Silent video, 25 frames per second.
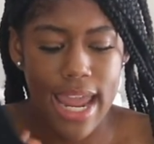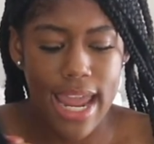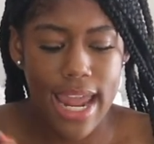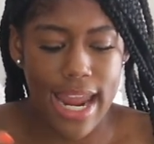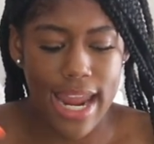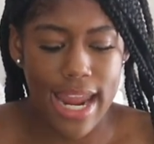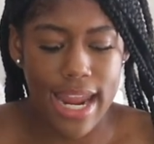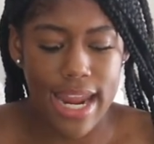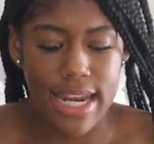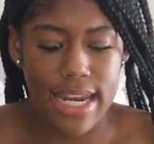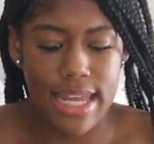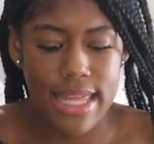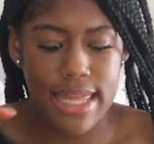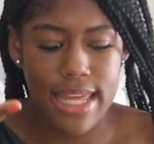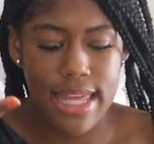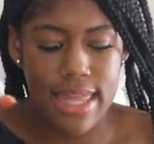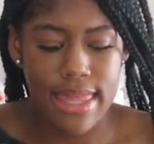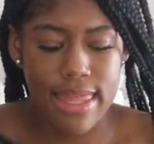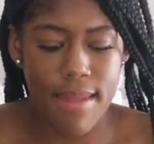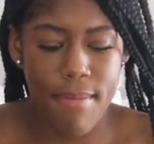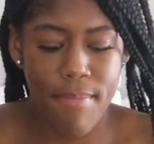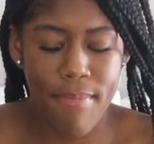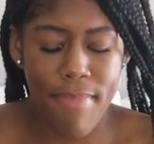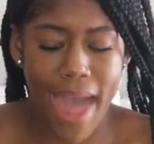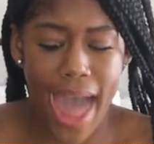and
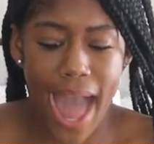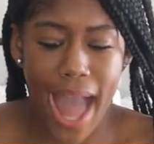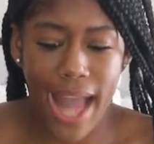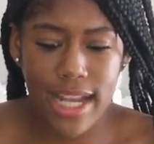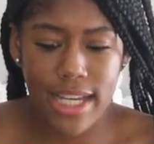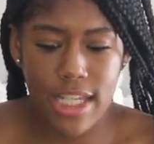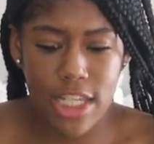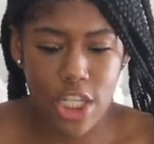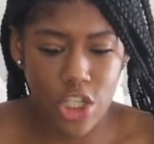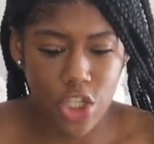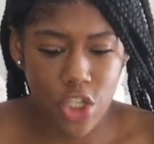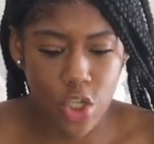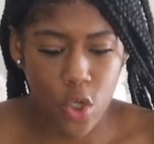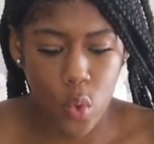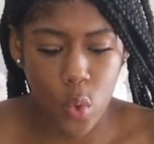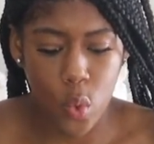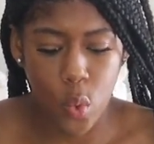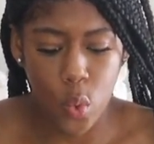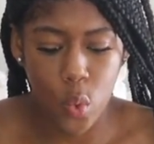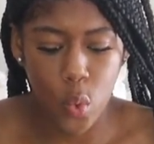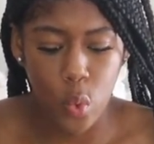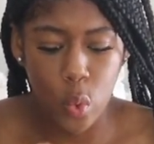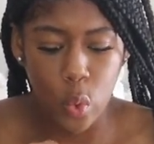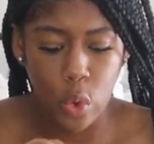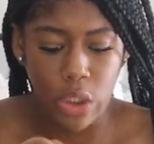then the back does a
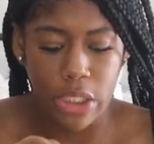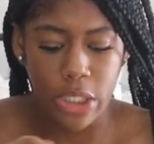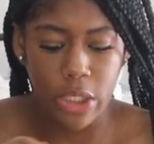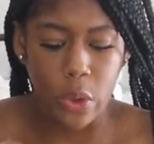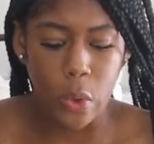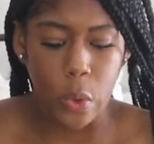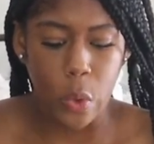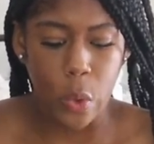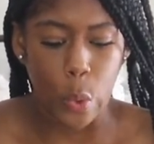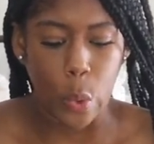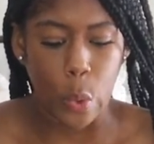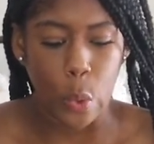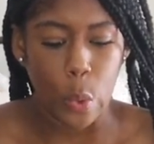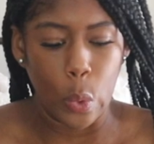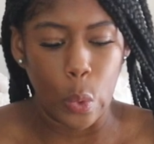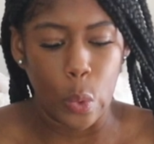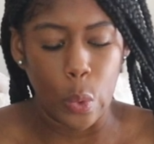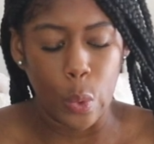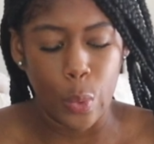cool little